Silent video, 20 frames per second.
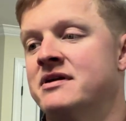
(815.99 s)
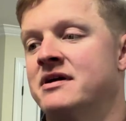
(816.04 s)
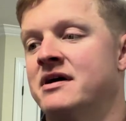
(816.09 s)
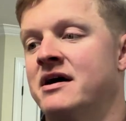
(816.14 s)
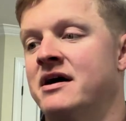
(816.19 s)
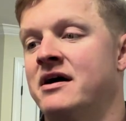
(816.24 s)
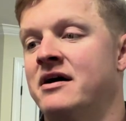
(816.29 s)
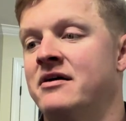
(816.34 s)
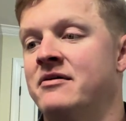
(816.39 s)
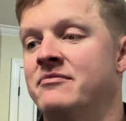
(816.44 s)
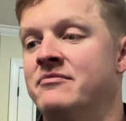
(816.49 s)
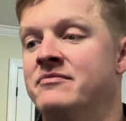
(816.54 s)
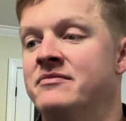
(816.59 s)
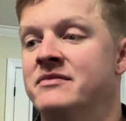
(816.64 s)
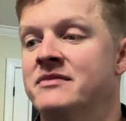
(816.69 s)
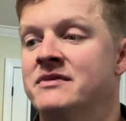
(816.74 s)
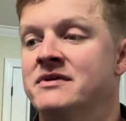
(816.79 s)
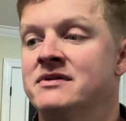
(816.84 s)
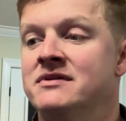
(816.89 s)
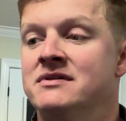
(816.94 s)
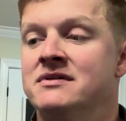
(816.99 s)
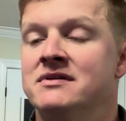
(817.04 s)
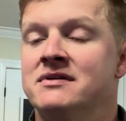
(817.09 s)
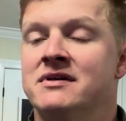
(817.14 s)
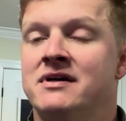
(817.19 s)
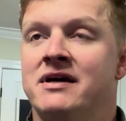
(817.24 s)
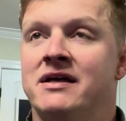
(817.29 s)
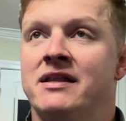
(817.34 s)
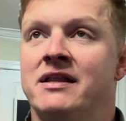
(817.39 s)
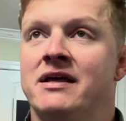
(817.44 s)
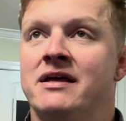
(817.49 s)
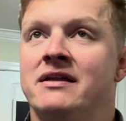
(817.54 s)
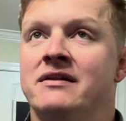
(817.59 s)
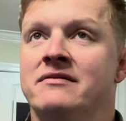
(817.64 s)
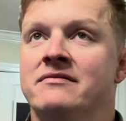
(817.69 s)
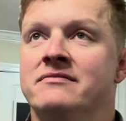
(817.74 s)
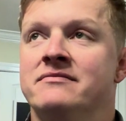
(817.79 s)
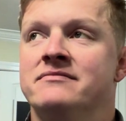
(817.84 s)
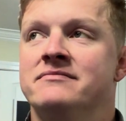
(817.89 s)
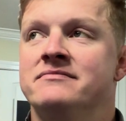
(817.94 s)
And
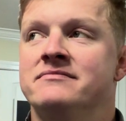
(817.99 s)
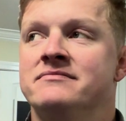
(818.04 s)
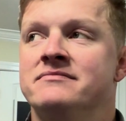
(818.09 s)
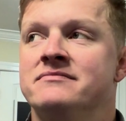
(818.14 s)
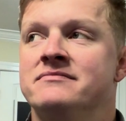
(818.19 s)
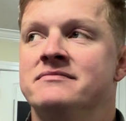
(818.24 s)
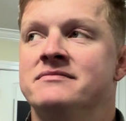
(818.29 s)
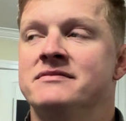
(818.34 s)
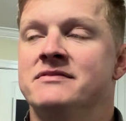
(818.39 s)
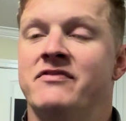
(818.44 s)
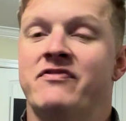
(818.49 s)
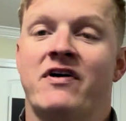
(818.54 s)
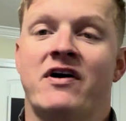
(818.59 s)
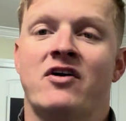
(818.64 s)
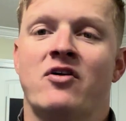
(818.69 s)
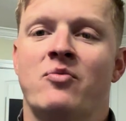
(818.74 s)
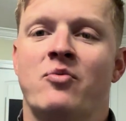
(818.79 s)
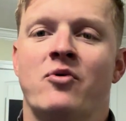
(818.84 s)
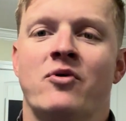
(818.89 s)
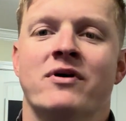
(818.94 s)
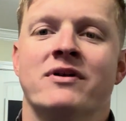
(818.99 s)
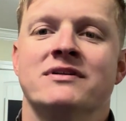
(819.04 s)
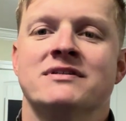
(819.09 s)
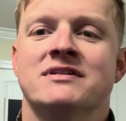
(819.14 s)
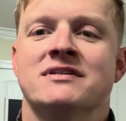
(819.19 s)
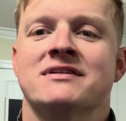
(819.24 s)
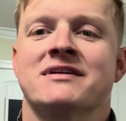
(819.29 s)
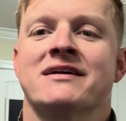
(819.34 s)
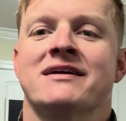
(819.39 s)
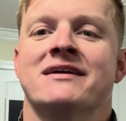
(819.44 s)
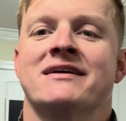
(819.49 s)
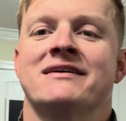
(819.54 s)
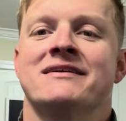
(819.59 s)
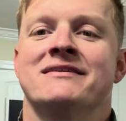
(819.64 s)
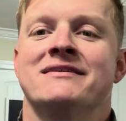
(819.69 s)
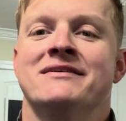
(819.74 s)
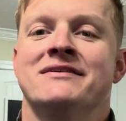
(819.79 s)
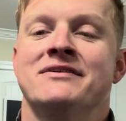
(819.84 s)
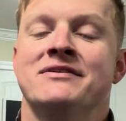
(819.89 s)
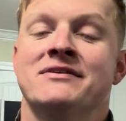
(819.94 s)
then the final point is just like,
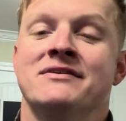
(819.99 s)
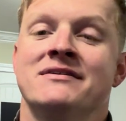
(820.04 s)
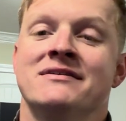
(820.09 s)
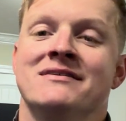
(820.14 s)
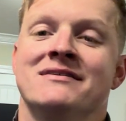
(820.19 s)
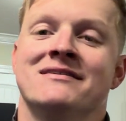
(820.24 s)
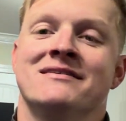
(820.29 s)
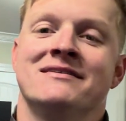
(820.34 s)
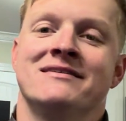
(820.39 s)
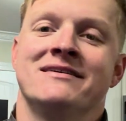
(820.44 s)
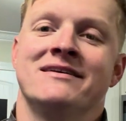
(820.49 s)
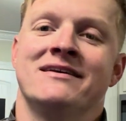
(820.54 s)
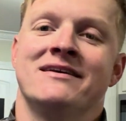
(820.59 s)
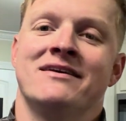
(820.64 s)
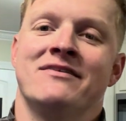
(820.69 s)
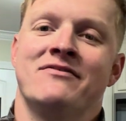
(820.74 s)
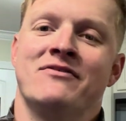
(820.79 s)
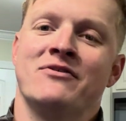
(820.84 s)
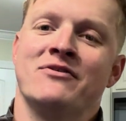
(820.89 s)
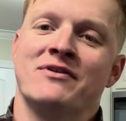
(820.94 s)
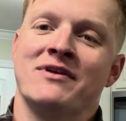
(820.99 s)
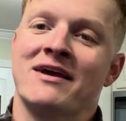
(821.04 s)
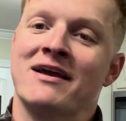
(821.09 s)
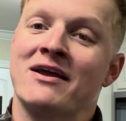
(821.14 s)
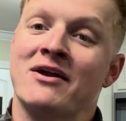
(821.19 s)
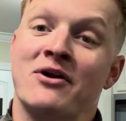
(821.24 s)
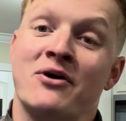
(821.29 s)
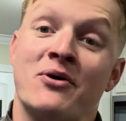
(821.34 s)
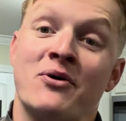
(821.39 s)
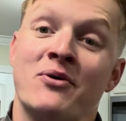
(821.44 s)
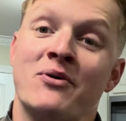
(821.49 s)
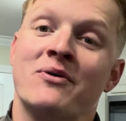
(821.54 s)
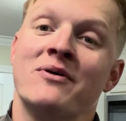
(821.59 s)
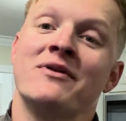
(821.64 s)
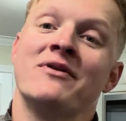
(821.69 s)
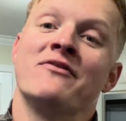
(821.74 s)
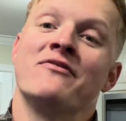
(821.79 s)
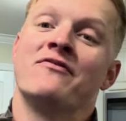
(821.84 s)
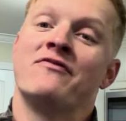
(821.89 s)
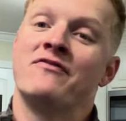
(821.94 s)
if you're digging a hole
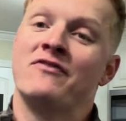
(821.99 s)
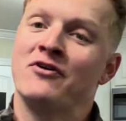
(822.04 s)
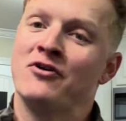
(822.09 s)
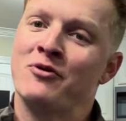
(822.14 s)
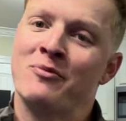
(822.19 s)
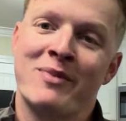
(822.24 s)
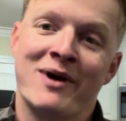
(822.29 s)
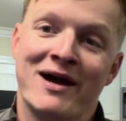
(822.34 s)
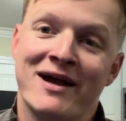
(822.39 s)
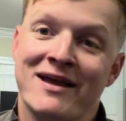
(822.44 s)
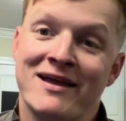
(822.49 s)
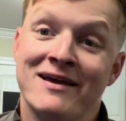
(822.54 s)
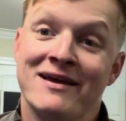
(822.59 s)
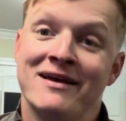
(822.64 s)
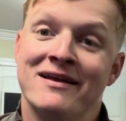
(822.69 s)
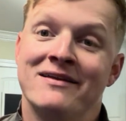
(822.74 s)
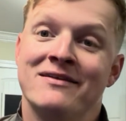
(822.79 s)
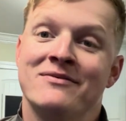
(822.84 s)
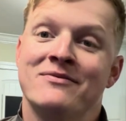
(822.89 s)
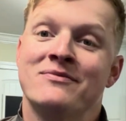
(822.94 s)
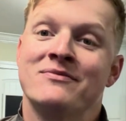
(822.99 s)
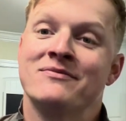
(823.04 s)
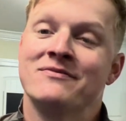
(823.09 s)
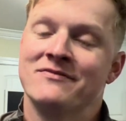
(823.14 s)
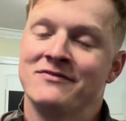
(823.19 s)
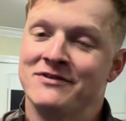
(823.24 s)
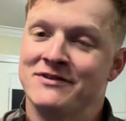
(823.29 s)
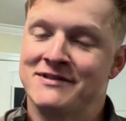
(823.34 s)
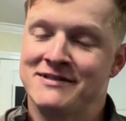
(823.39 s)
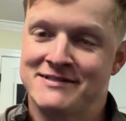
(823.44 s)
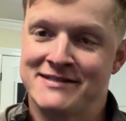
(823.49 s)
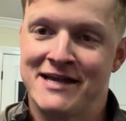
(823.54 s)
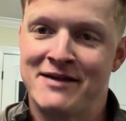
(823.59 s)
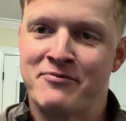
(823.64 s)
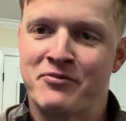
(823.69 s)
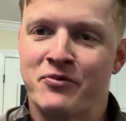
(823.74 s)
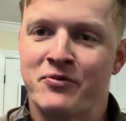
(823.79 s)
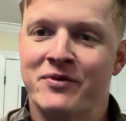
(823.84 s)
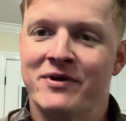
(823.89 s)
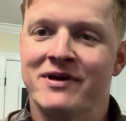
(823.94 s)
and you're filling it back in with the
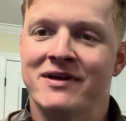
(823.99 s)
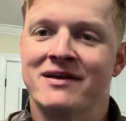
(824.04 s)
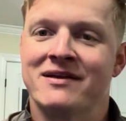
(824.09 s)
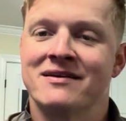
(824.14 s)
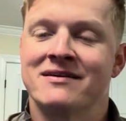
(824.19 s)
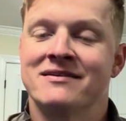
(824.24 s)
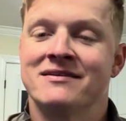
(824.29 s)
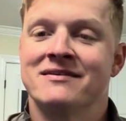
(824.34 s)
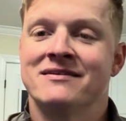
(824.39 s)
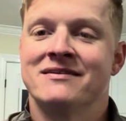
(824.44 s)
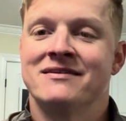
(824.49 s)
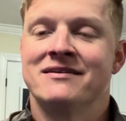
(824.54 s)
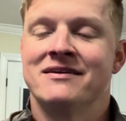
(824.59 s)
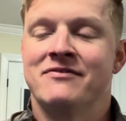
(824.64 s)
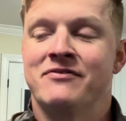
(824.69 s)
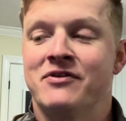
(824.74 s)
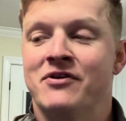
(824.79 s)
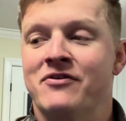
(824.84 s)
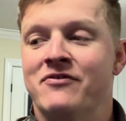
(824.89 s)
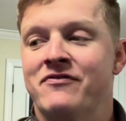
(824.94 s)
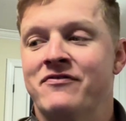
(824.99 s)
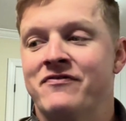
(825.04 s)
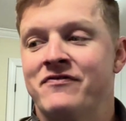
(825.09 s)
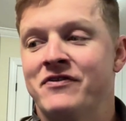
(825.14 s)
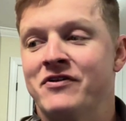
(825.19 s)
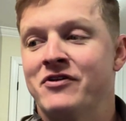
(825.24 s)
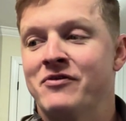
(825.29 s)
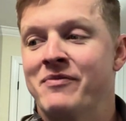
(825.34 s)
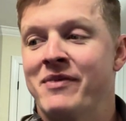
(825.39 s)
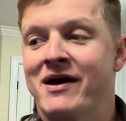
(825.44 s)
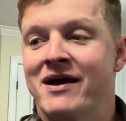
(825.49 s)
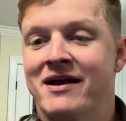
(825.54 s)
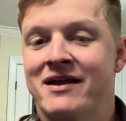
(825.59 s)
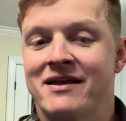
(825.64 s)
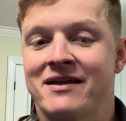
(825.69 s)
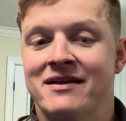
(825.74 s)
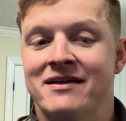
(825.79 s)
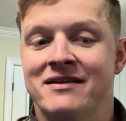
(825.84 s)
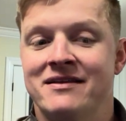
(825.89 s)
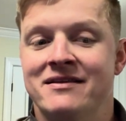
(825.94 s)
taper week, if you don't fill it back
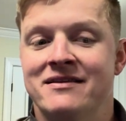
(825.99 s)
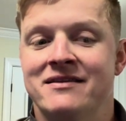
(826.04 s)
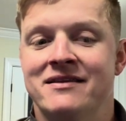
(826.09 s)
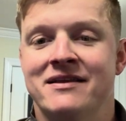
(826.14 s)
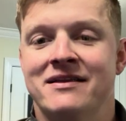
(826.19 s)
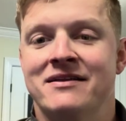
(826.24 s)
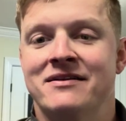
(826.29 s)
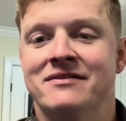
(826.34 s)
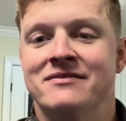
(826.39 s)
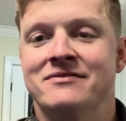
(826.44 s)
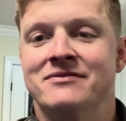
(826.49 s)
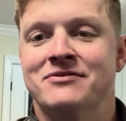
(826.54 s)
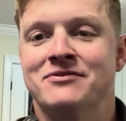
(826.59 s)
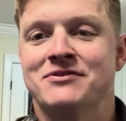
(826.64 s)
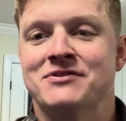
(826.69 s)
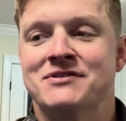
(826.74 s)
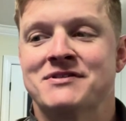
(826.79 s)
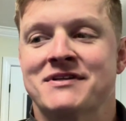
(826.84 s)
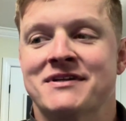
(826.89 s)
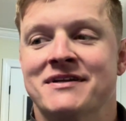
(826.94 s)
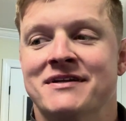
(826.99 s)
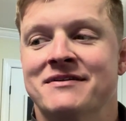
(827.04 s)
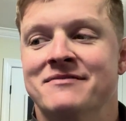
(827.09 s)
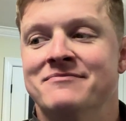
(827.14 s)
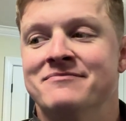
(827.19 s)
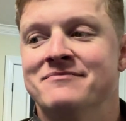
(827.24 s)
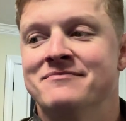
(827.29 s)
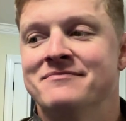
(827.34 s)
in, then you're just gonna